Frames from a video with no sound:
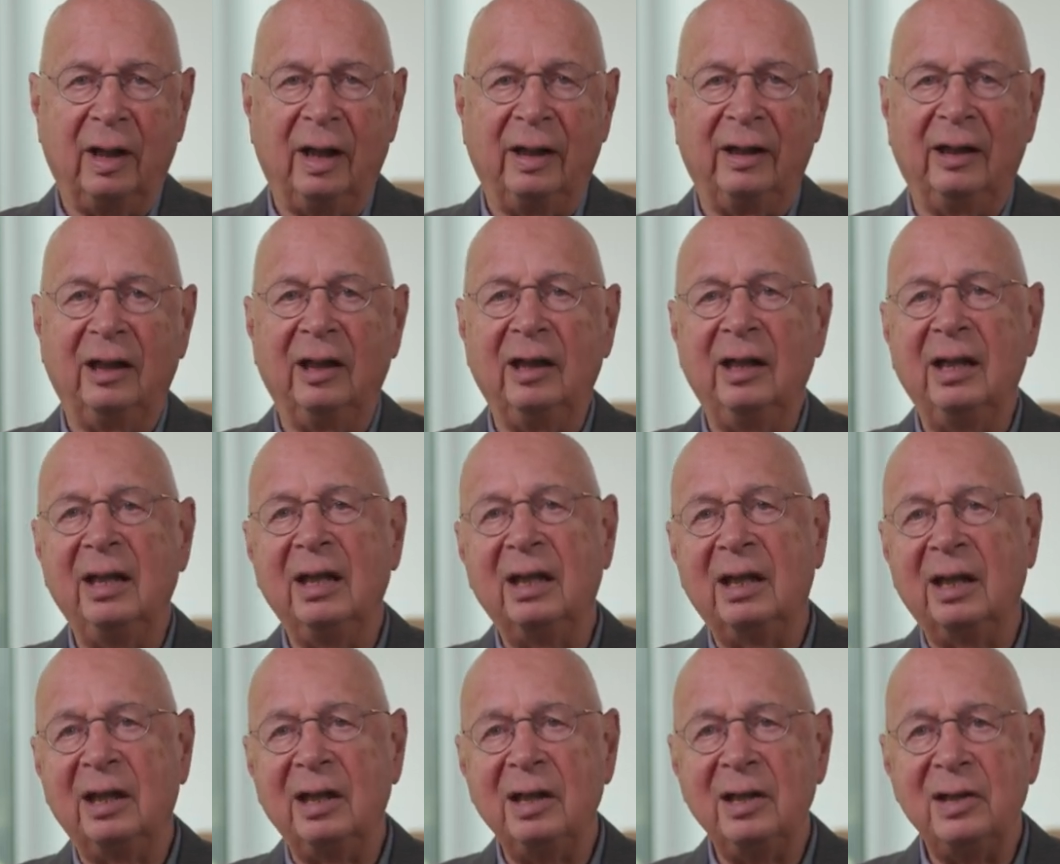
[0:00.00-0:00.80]
and an
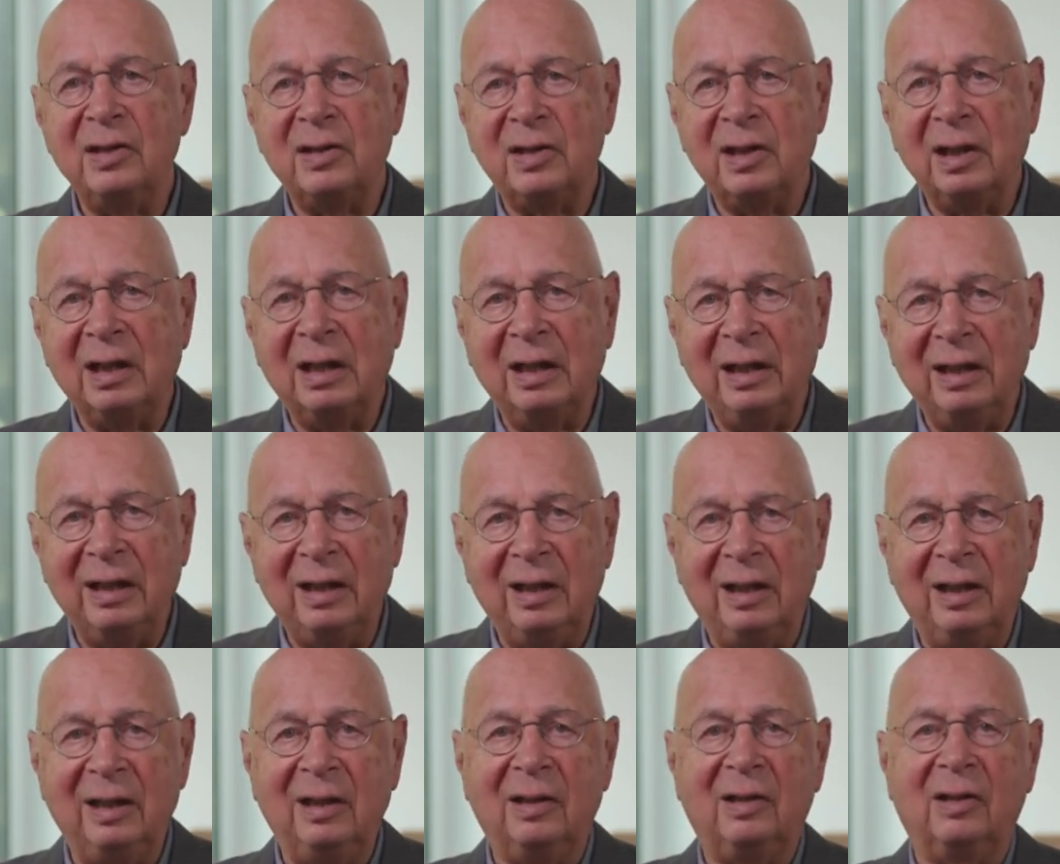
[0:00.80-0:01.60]
increasingly
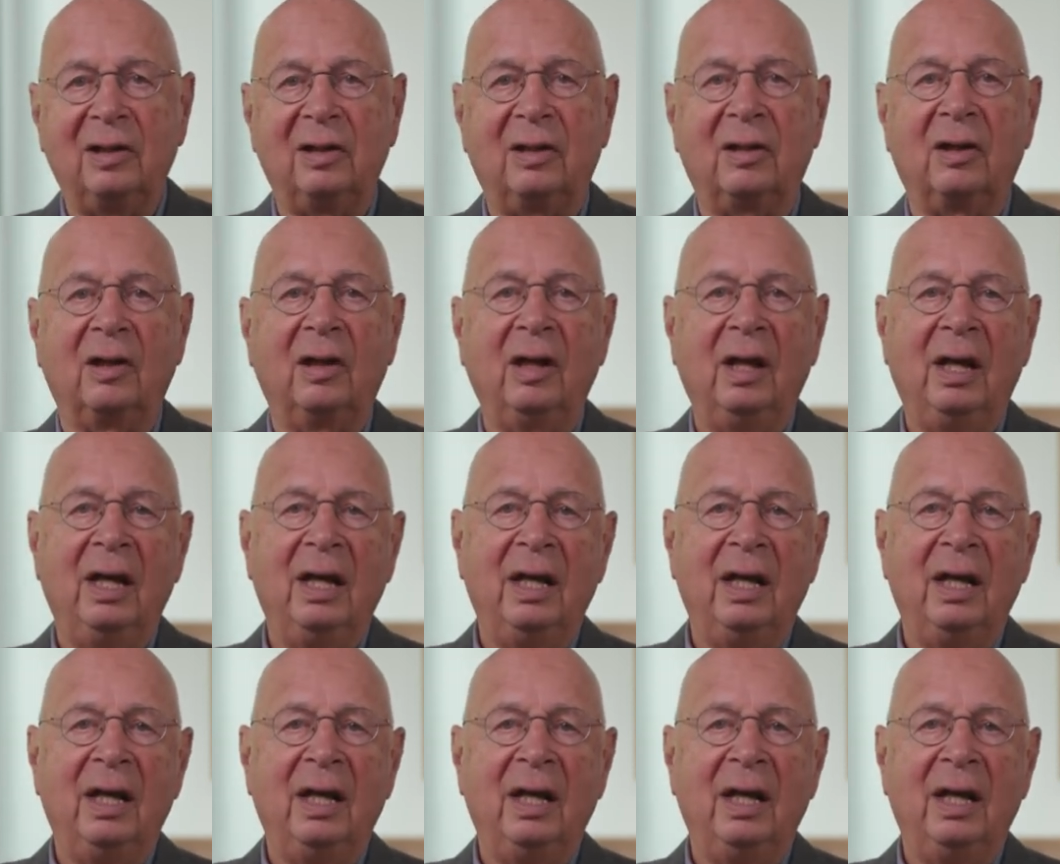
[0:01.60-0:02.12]
heated